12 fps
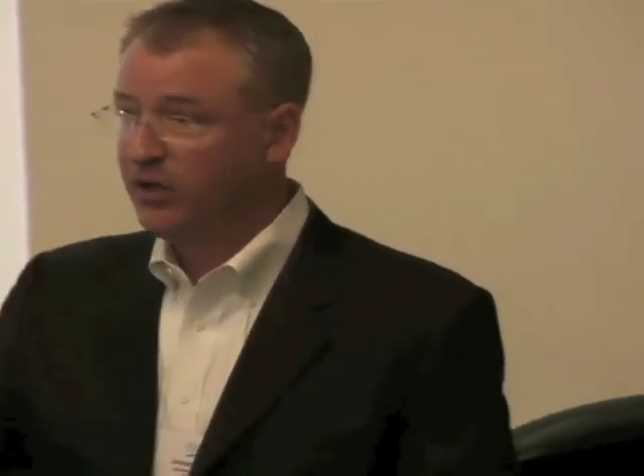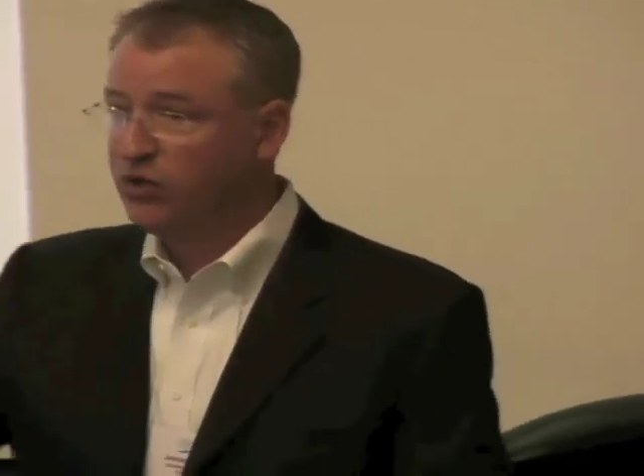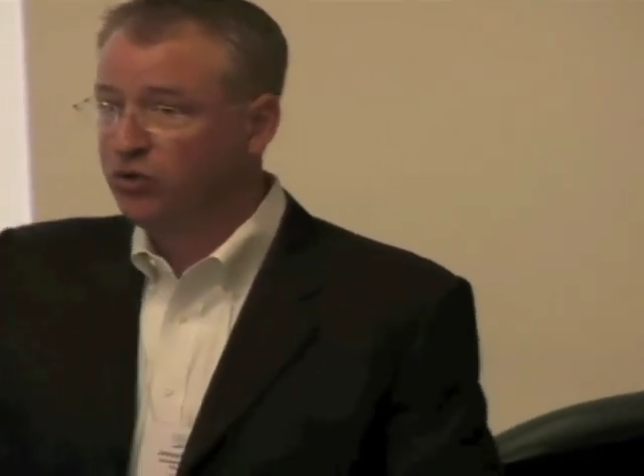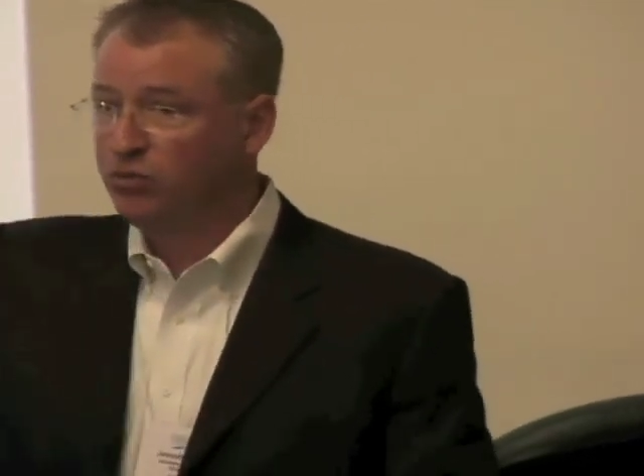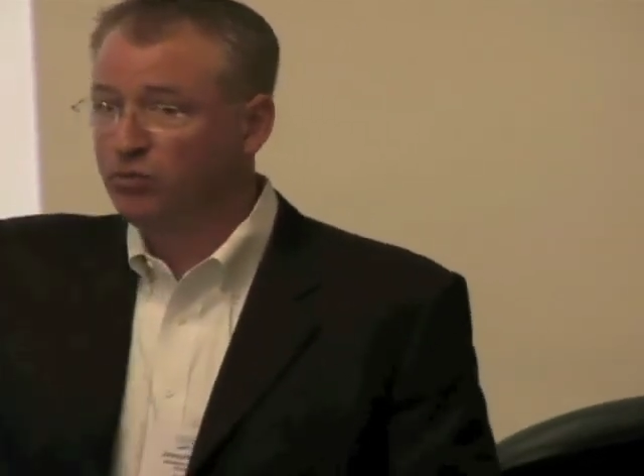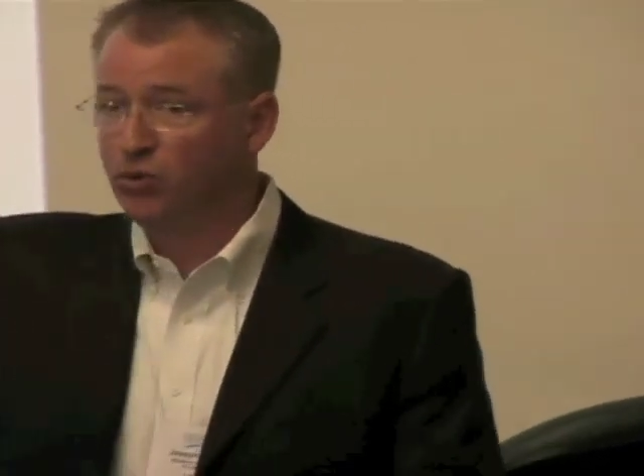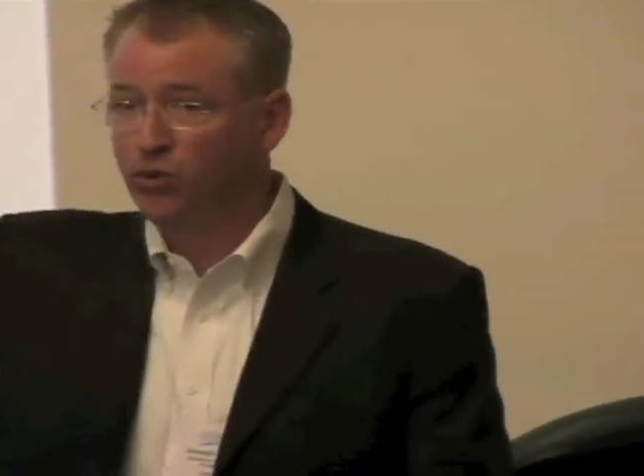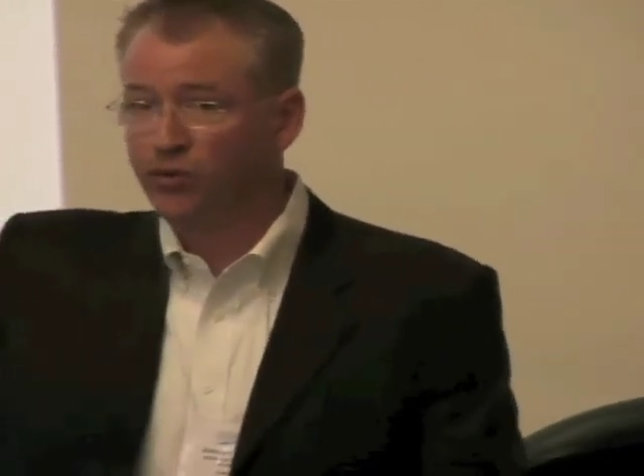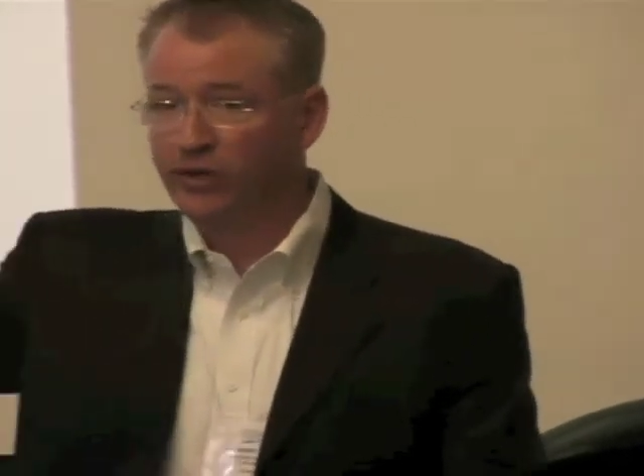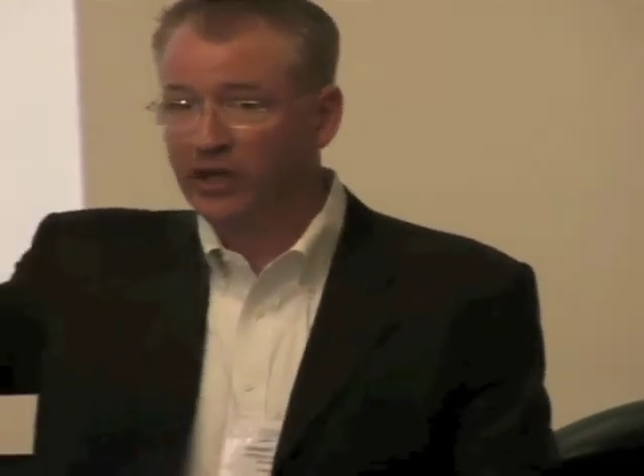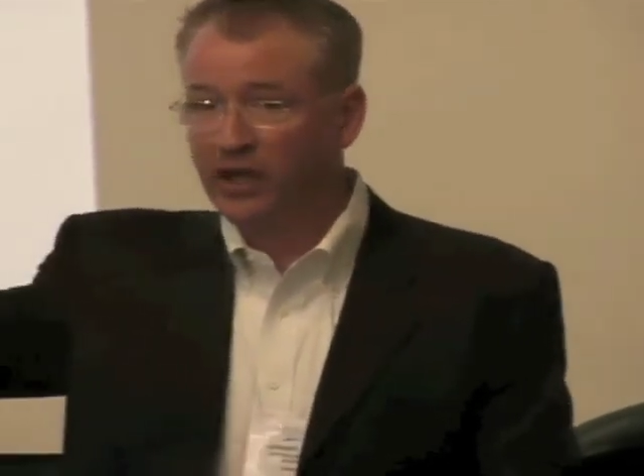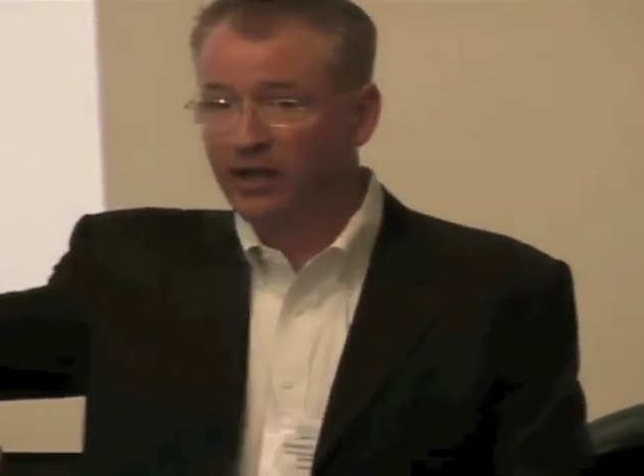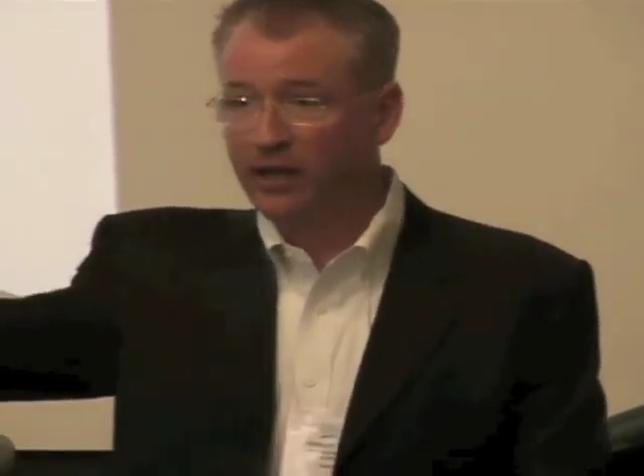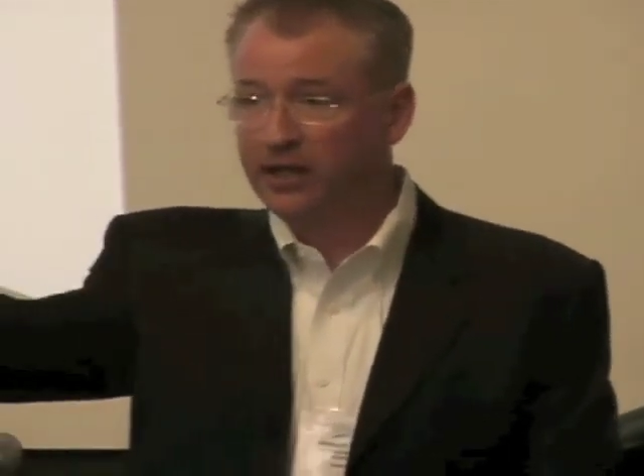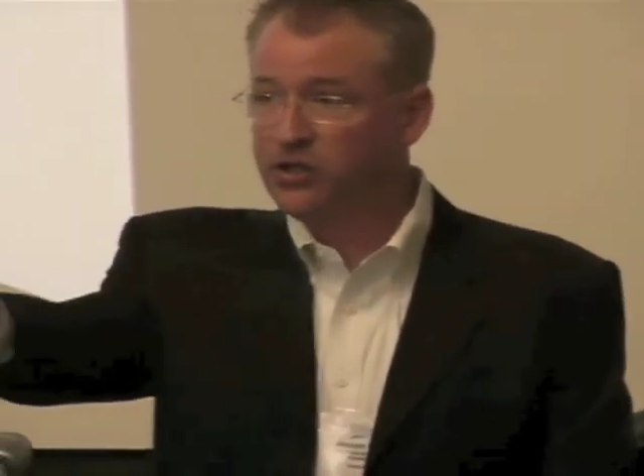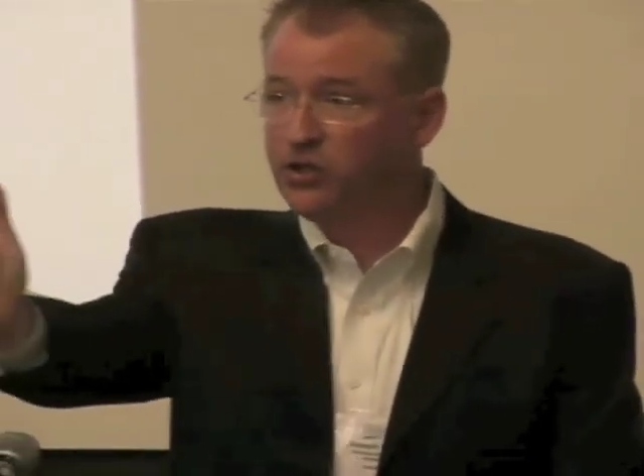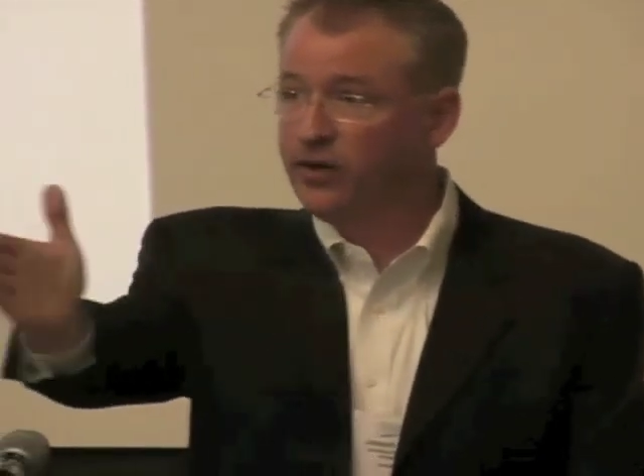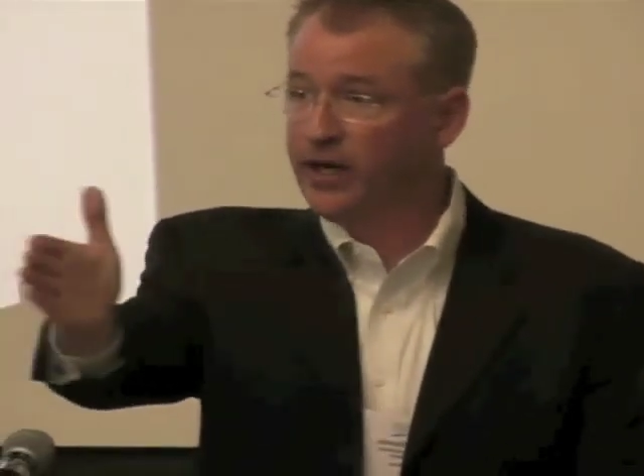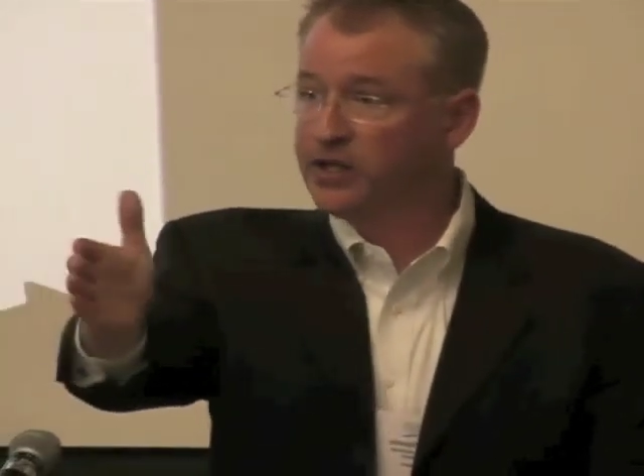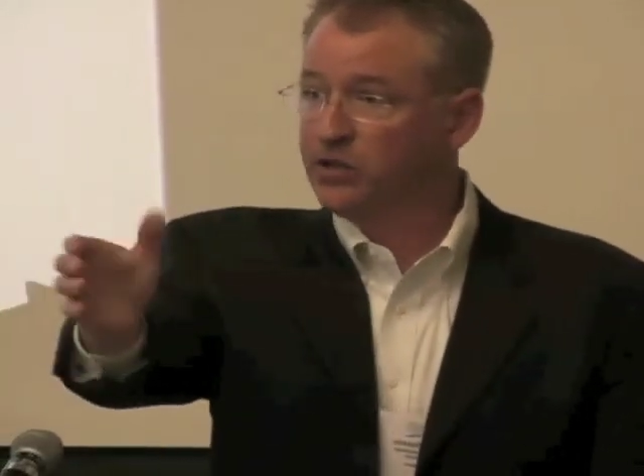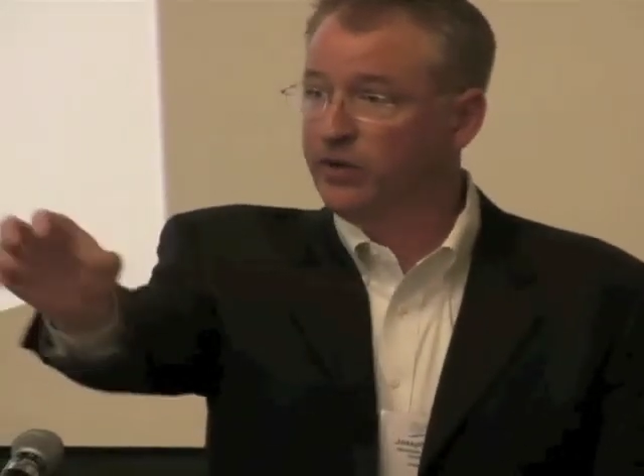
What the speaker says: to move this direction.